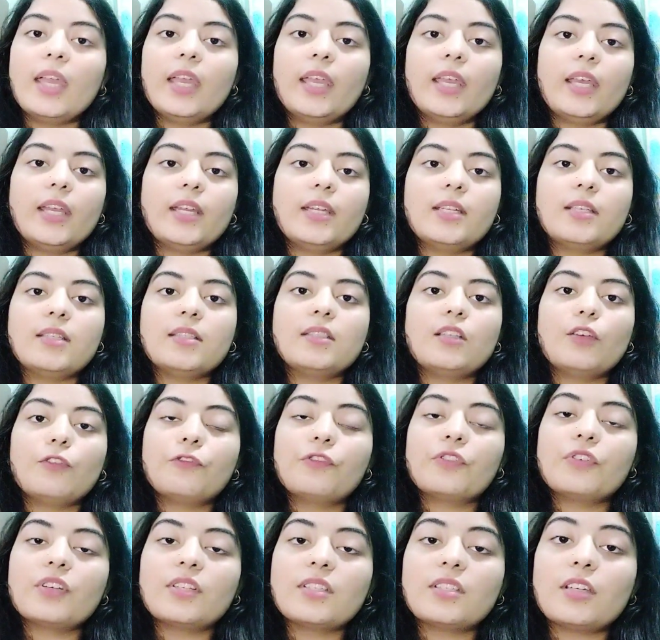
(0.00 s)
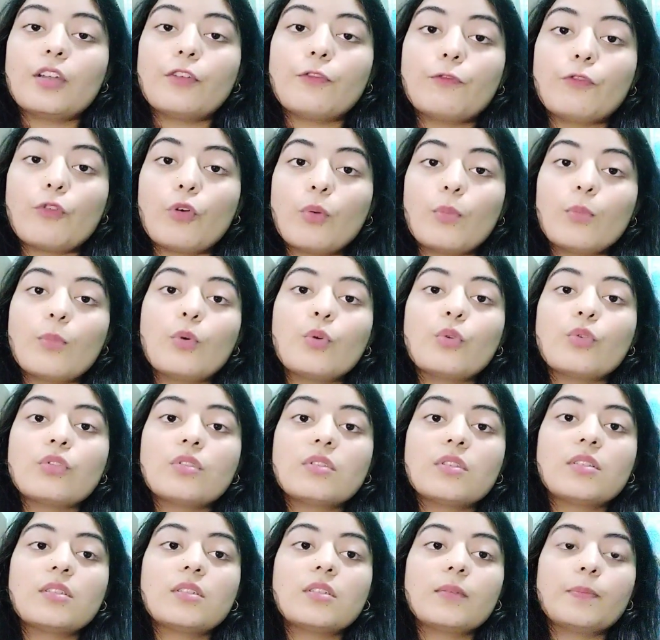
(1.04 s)
It is the first and
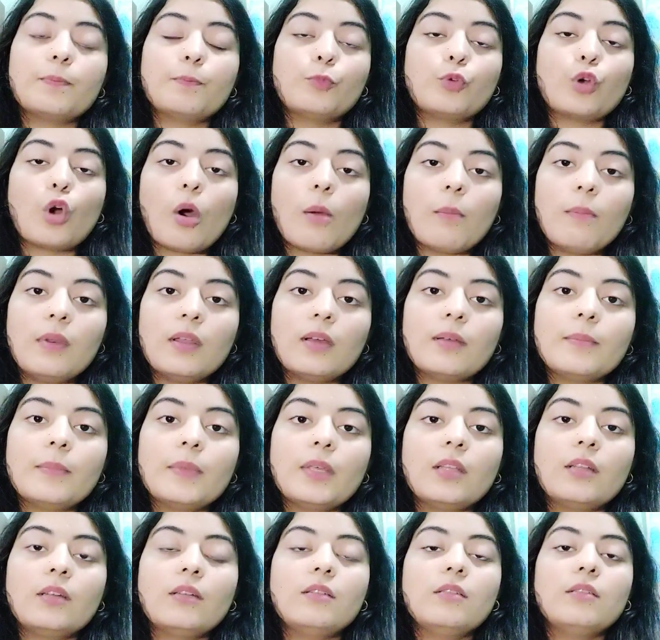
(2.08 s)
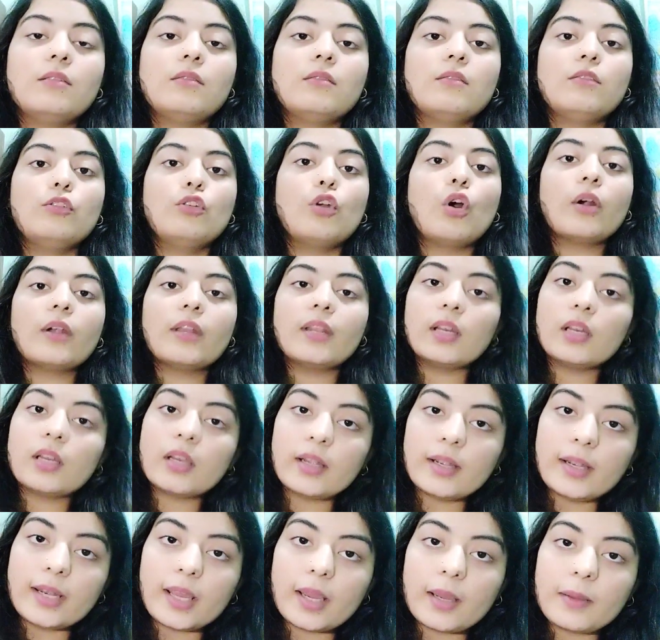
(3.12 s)
foremost problem in not in
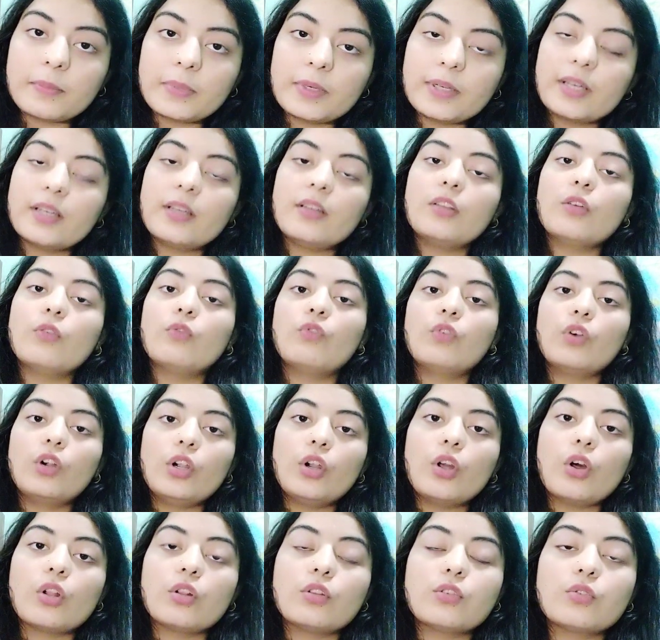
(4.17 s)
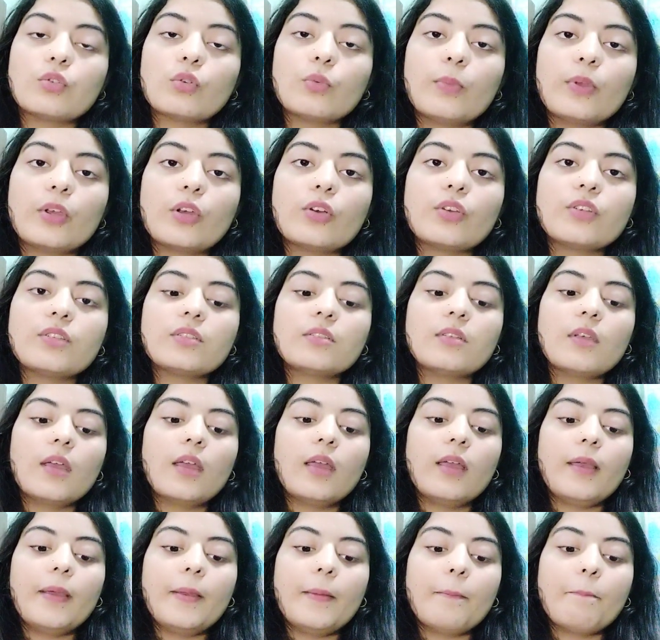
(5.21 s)
India but in the world also, because
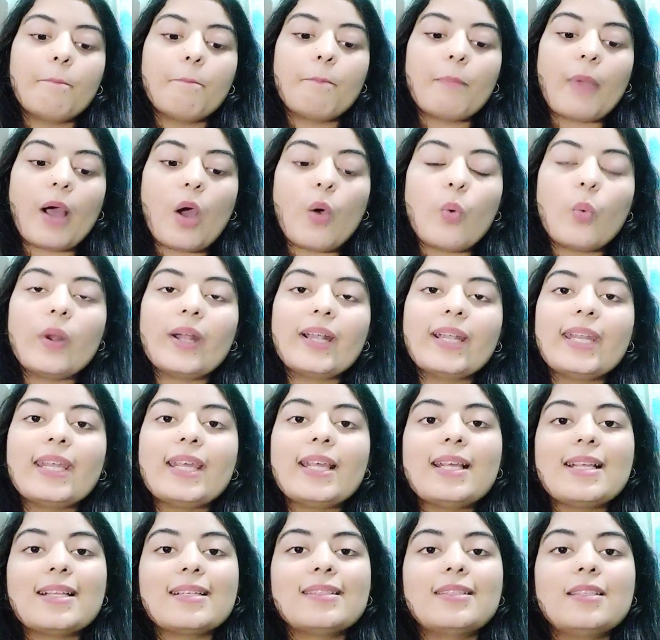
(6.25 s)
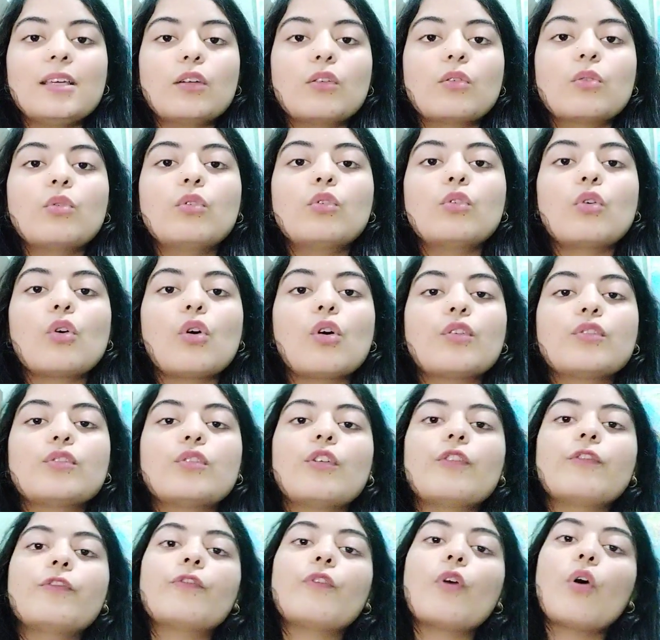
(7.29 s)
poverty is the root cause
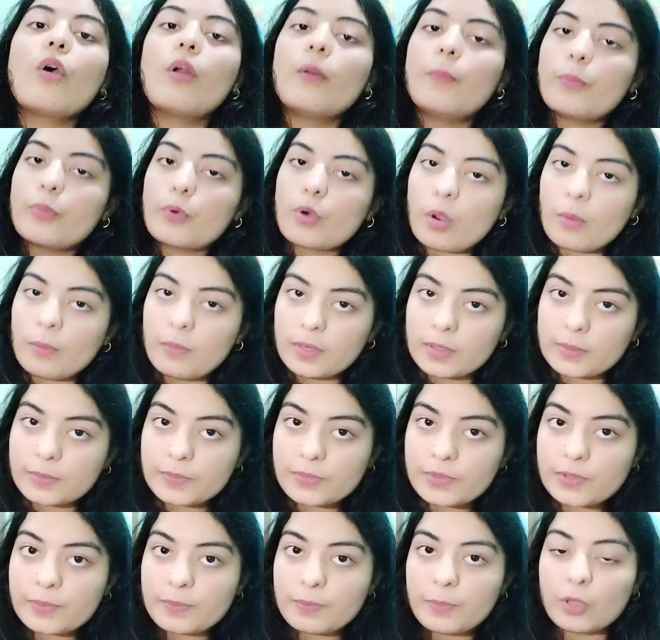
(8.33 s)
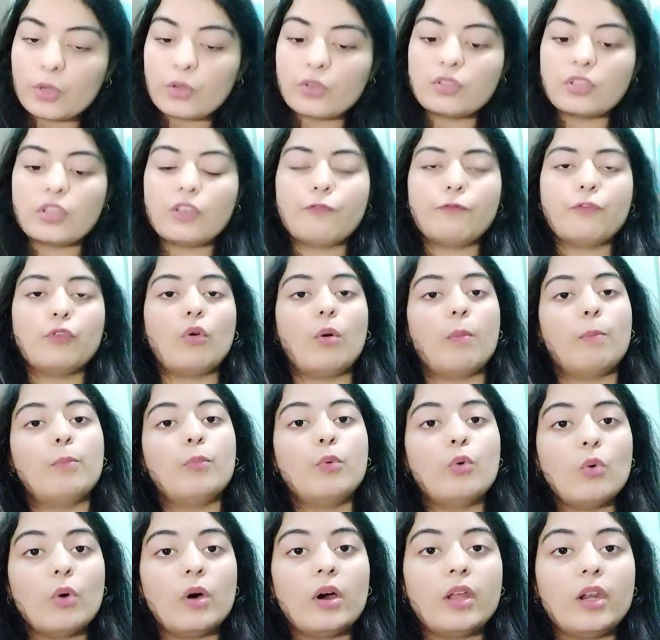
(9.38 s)
of all problems. Because if you are
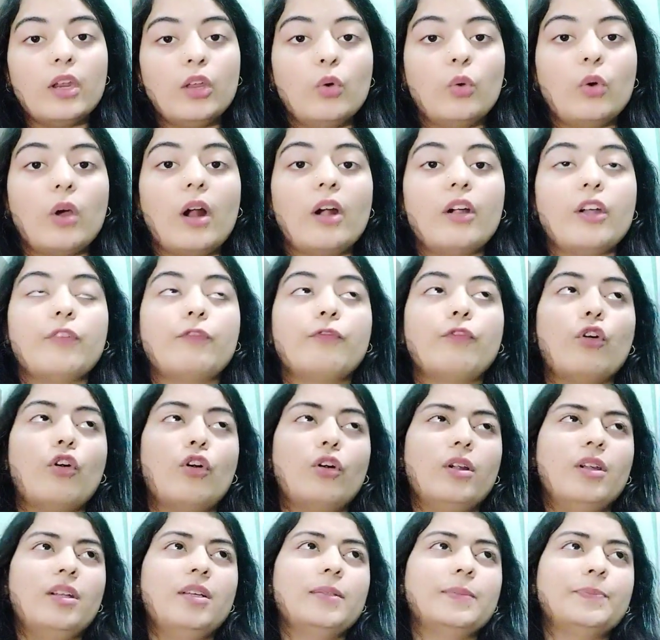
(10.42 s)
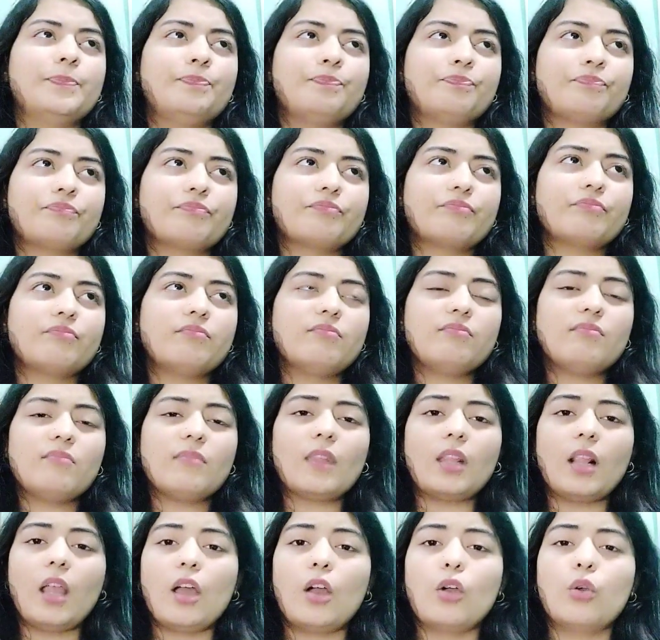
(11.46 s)
poor, you can't afford a
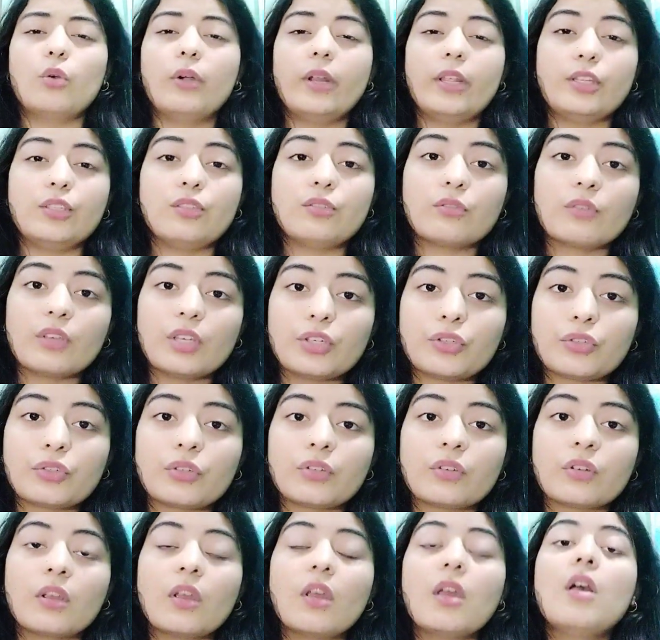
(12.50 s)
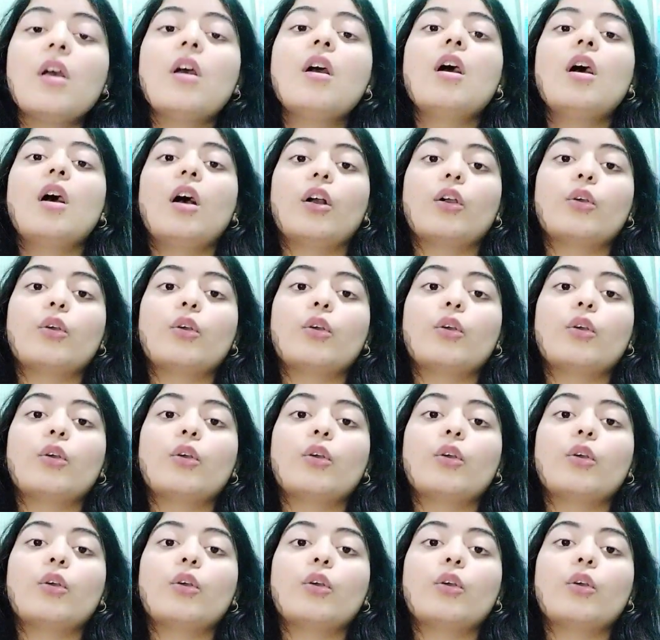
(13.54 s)
good education, a